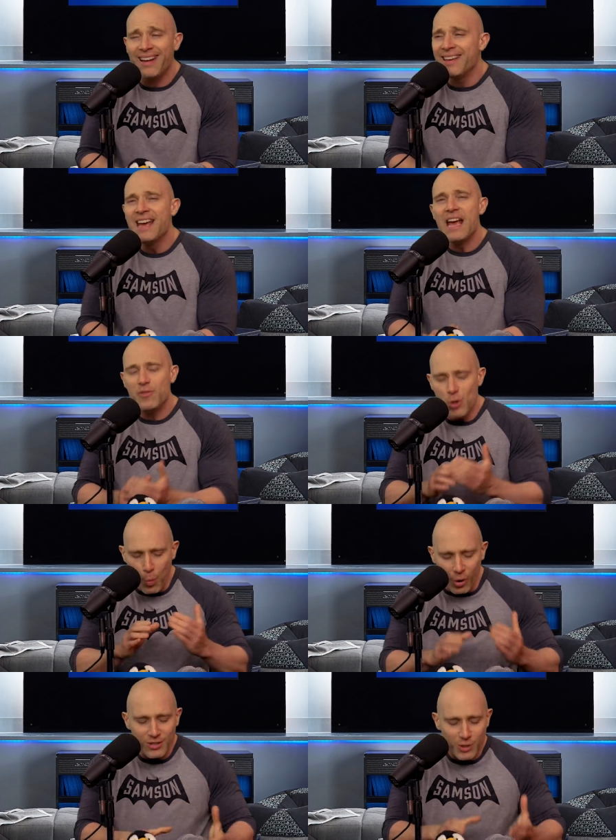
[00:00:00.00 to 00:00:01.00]
Like if you
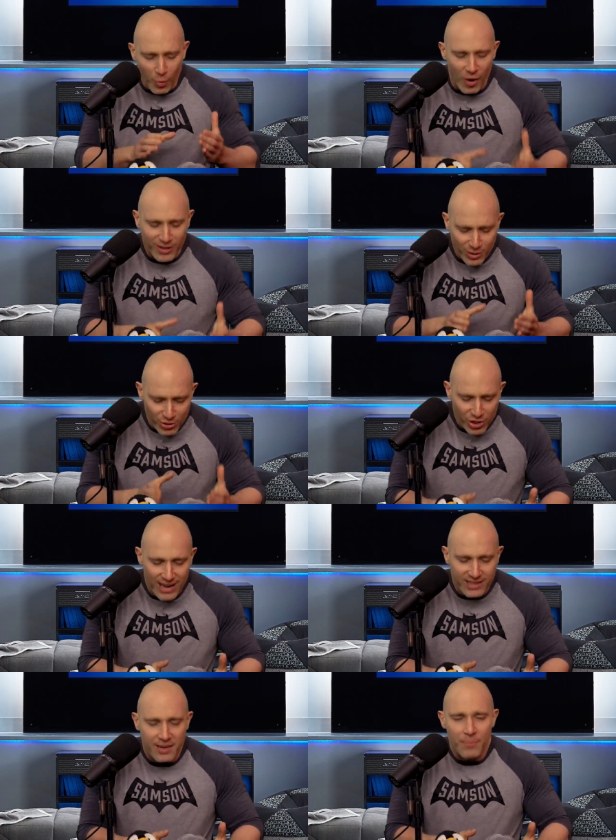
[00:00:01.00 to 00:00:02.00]
want to work your
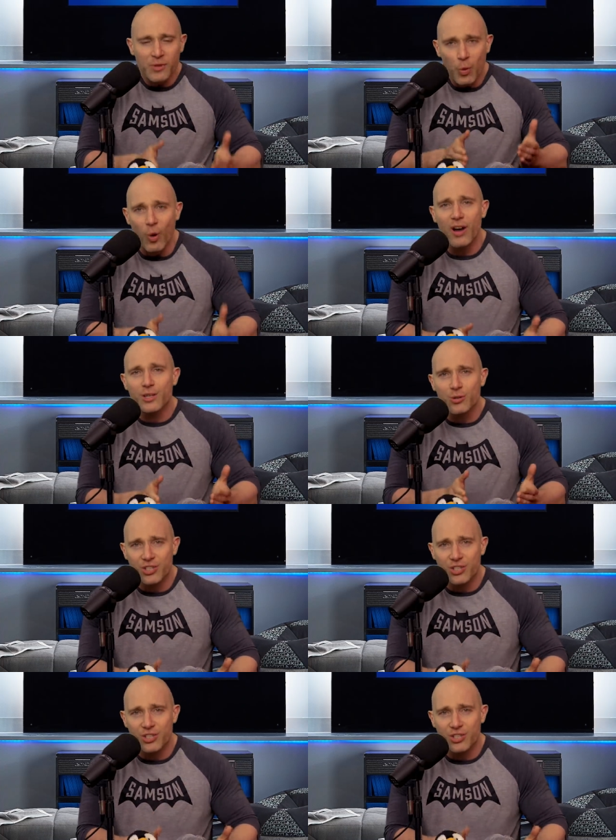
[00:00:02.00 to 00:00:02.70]
chest work your